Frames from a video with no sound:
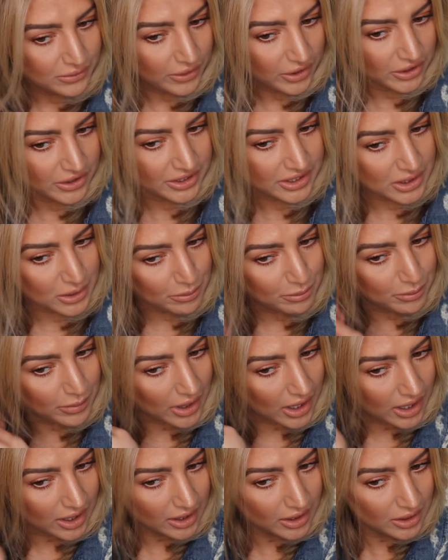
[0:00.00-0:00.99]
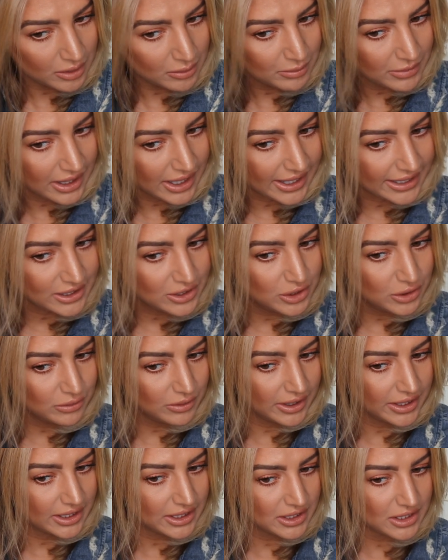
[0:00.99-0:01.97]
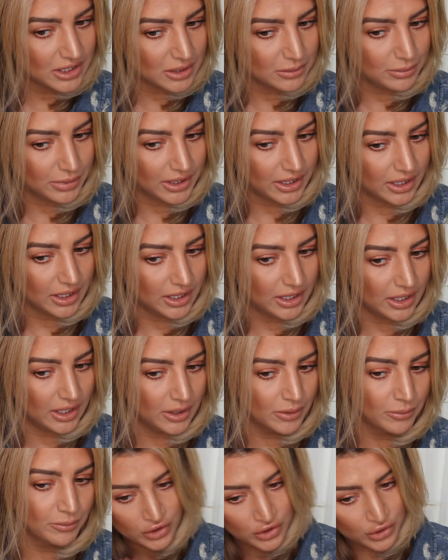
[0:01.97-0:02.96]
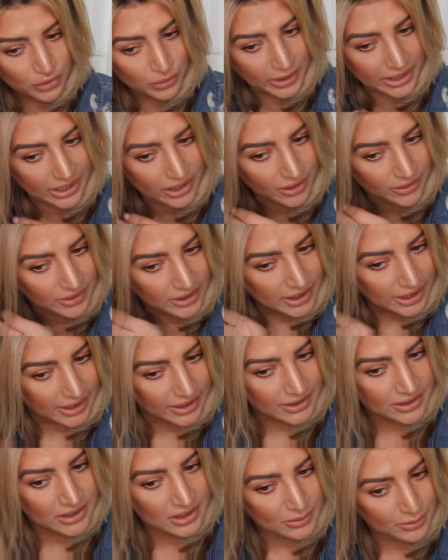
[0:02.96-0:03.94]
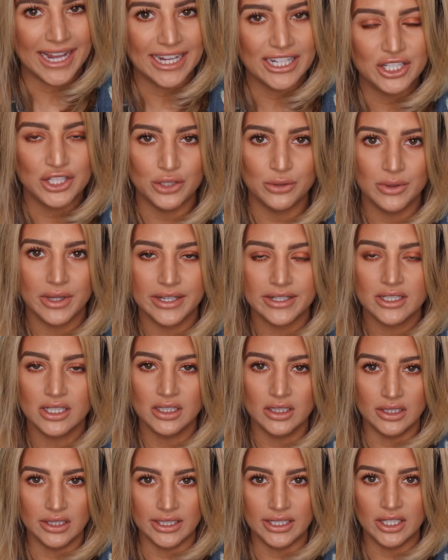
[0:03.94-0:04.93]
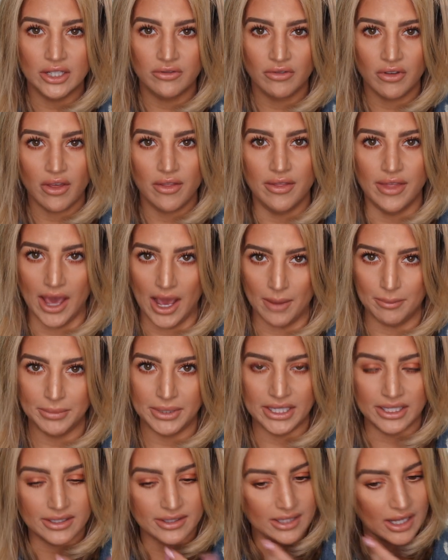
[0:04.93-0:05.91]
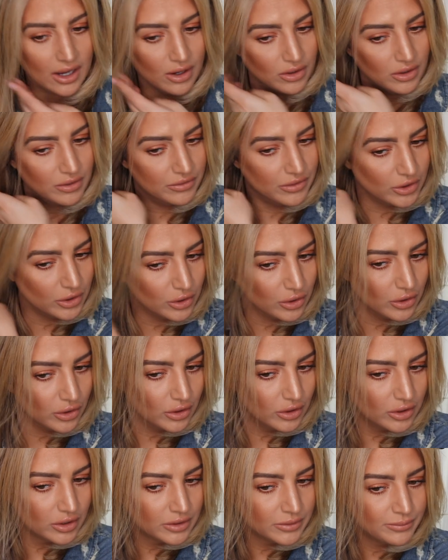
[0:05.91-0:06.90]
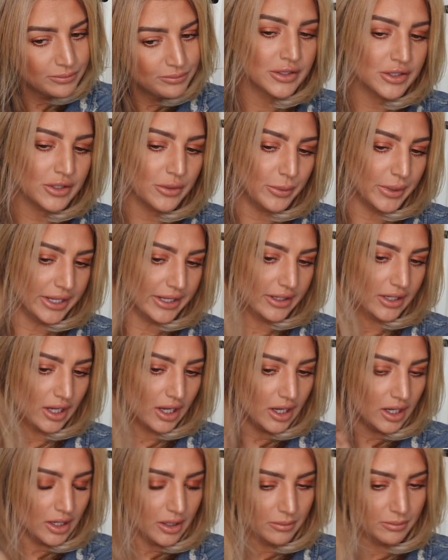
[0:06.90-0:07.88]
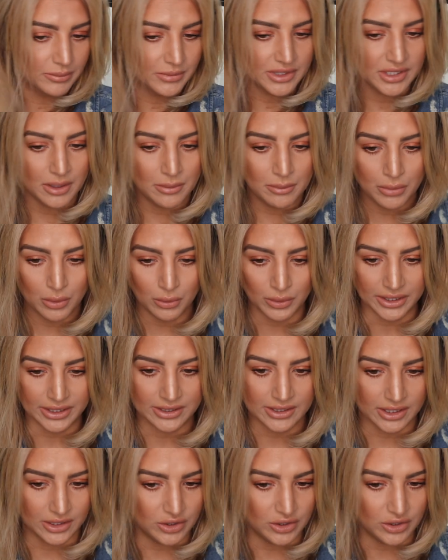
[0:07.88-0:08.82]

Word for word: far as the bottom, I do like it to be straight on the ends. I do like to leave that piece out of the curl. So at some points, I